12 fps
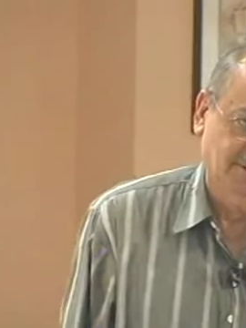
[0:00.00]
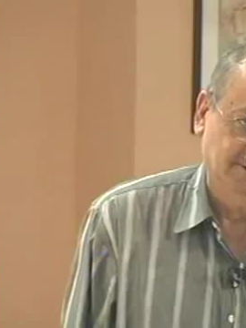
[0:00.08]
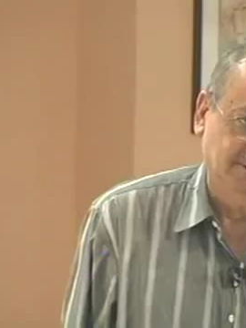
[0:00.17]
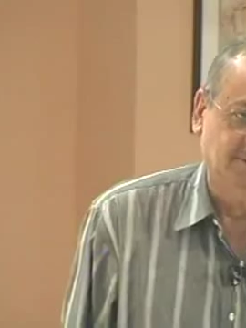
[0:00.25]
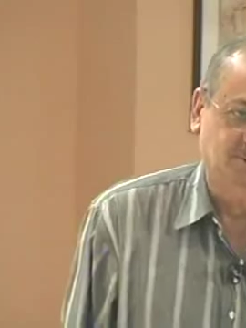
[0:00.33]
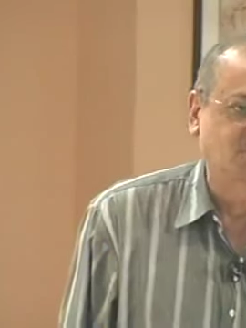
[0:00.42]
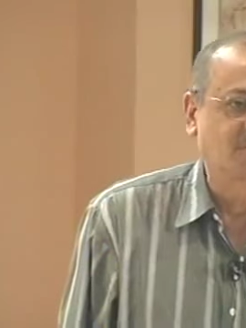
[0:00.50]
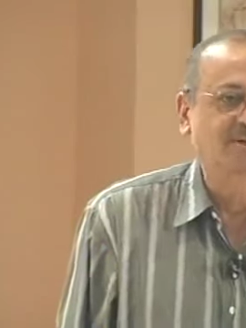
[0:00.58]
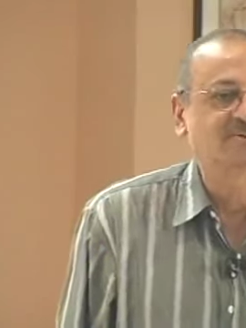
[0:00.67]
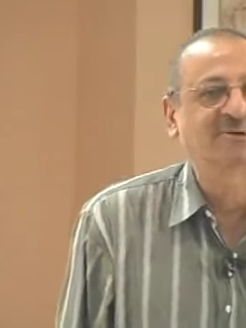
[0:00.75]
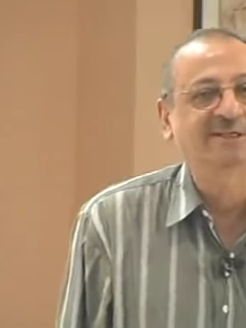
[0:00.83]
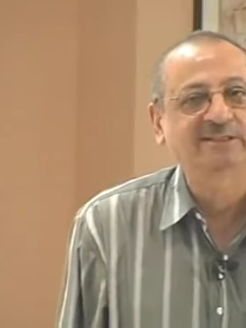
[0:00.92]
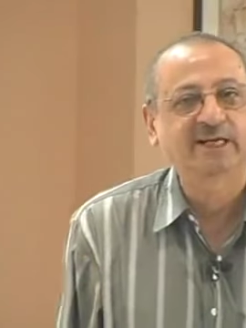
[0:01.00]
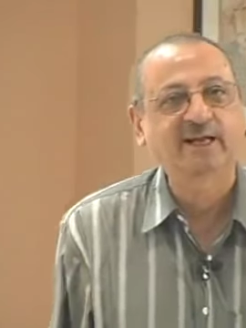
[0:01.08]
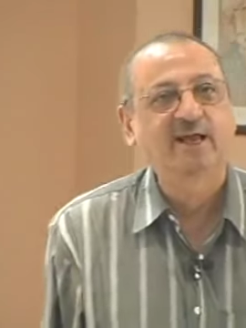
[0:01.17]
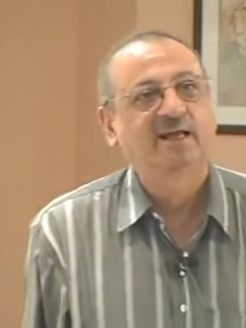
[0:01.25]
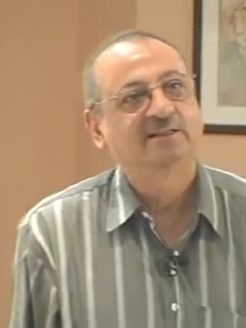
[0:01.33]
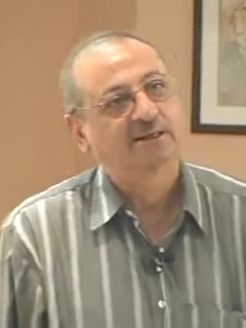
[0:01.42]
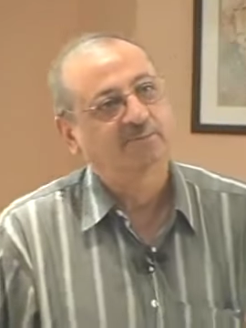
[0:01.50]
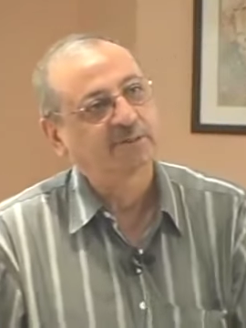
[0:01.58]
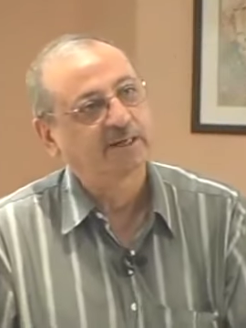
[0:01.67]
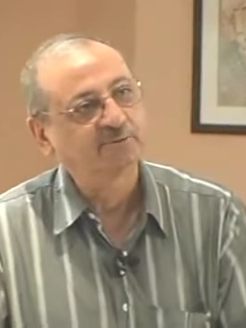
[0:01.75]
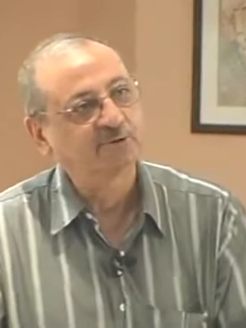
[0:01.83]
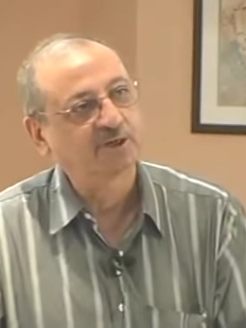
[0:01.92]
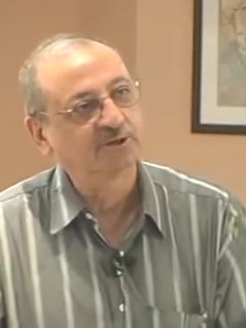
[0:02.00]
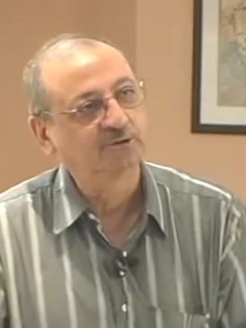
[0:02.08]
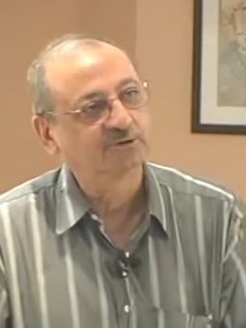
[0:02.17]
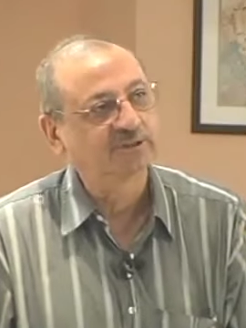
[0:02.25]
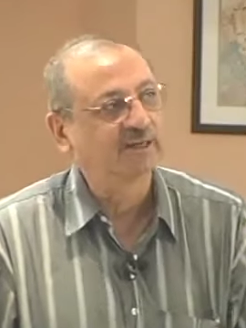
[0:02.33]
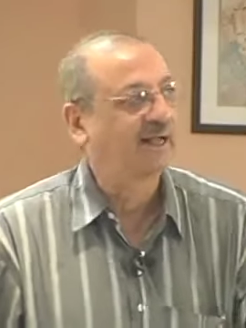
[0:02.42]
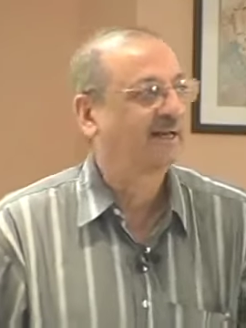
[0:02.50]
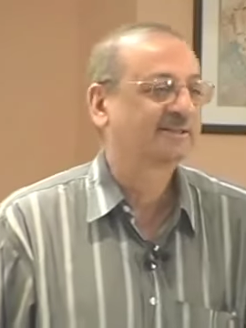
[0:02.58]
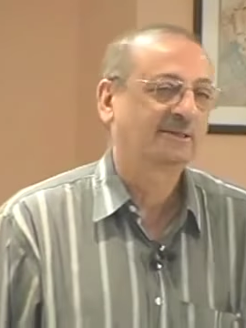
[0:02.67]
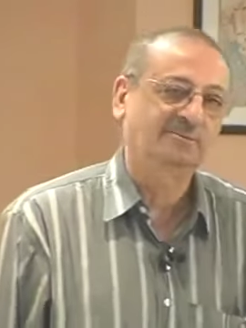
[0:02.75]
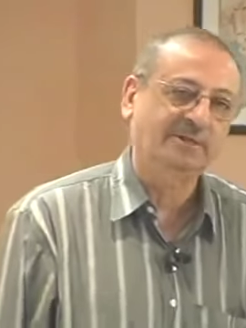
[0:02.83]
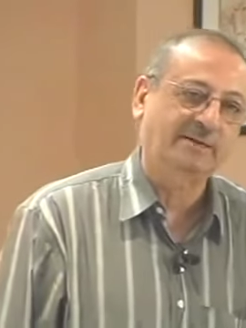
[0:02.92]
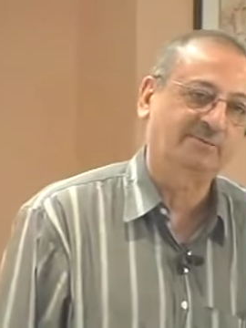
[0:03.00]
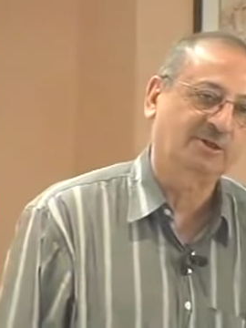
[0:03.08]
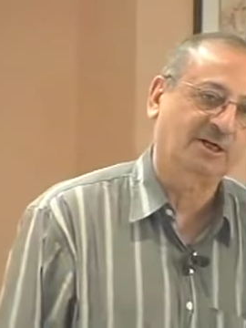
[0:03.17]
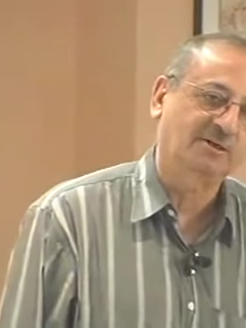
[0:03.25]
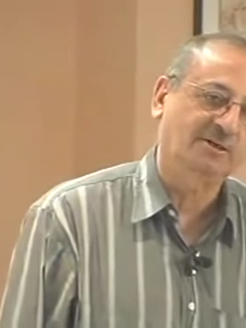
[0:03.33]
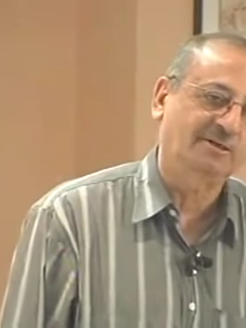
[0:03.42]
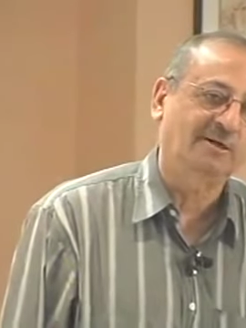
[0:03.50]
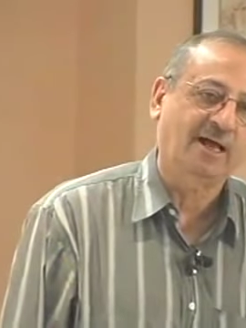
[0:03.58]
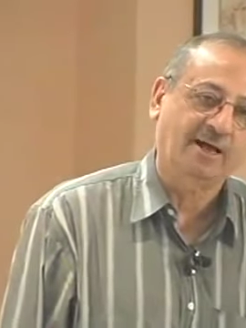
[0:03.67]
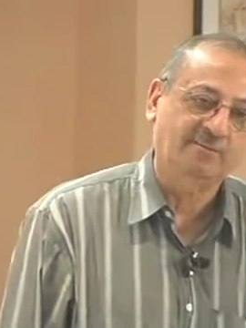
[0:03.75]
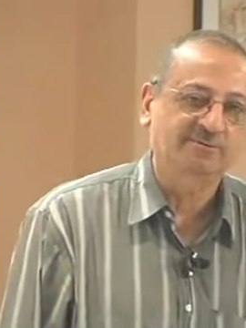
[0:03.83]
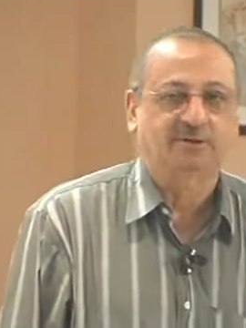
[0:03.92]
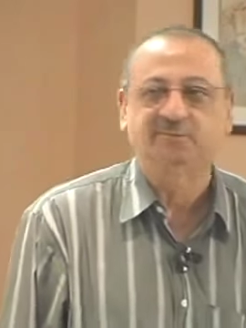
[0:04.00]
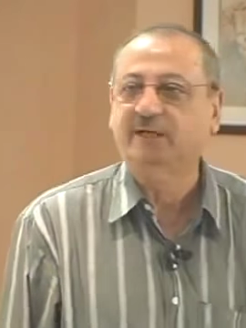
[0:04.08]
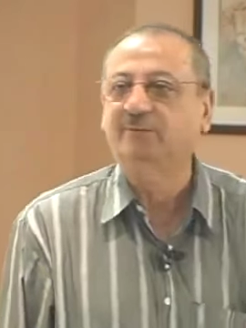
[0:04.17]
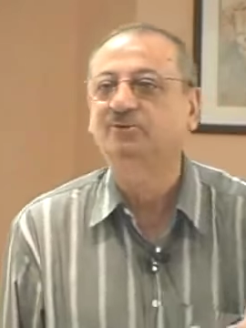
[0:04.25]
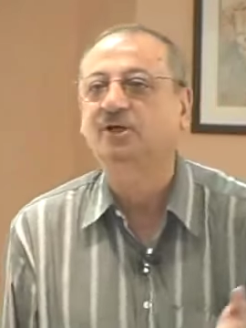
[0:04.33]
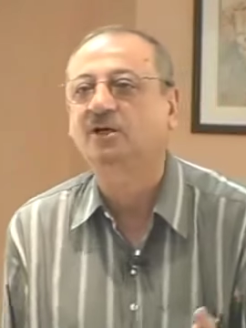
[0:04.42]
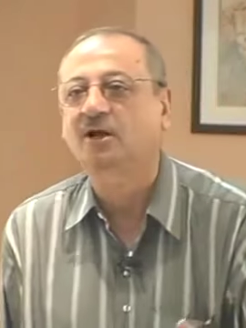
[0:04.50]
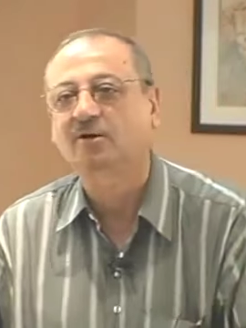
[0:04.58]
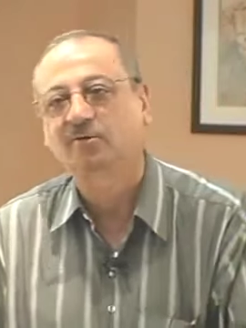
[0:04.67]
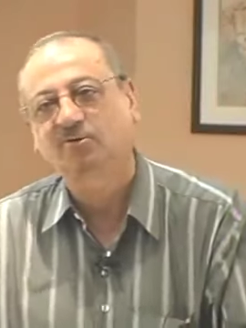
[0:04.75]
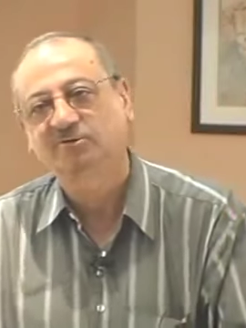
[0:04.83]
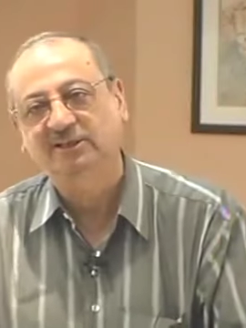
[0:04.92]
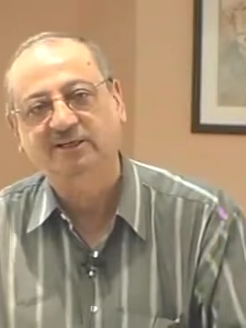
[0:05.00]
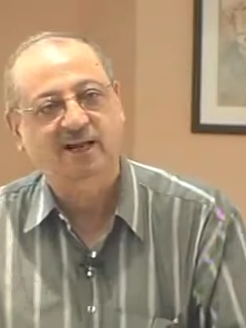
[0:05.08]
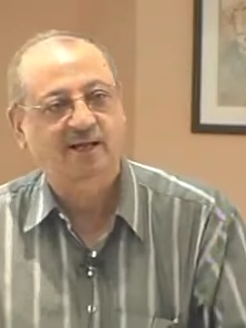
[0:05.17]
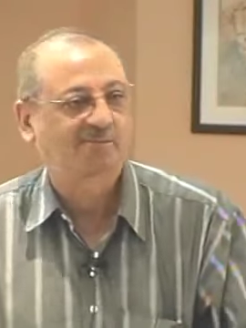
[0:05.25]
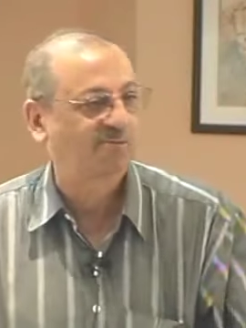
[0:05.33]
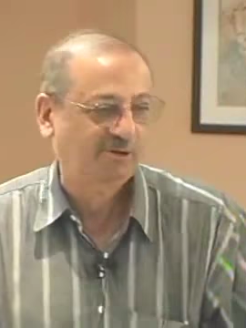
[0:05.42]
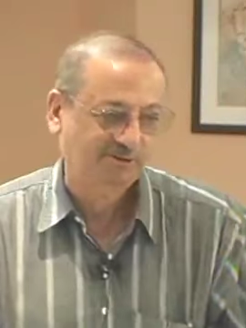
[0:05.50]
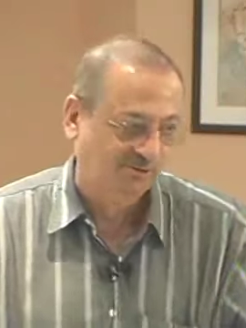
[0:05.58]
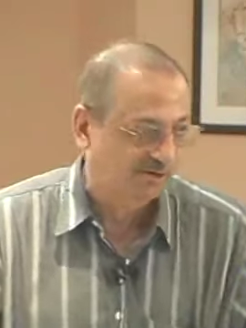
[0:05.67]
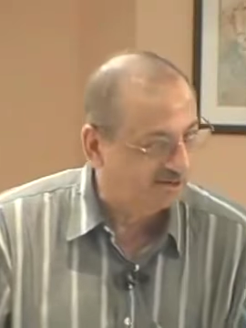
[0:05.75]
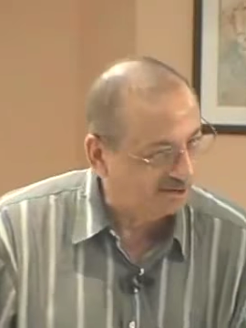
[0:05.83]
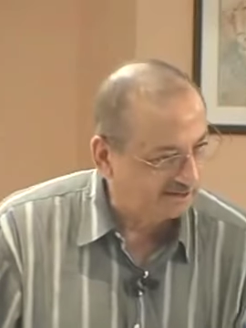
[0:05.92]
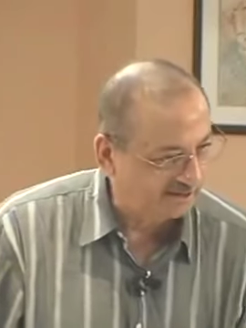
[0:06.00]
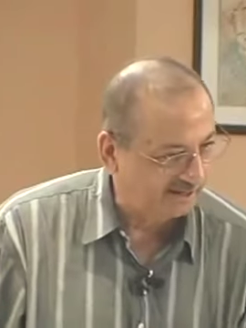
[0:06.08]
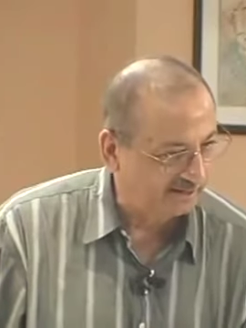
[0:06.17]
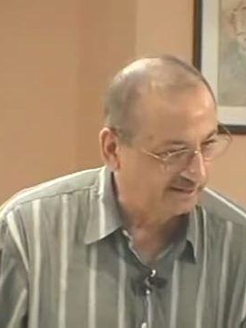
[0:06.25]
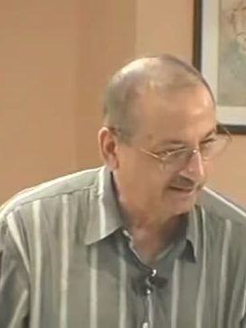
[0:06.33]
The students will say, sometimes you are using al, sometimes you are lam, sometimes you are not using lam. What's going on here?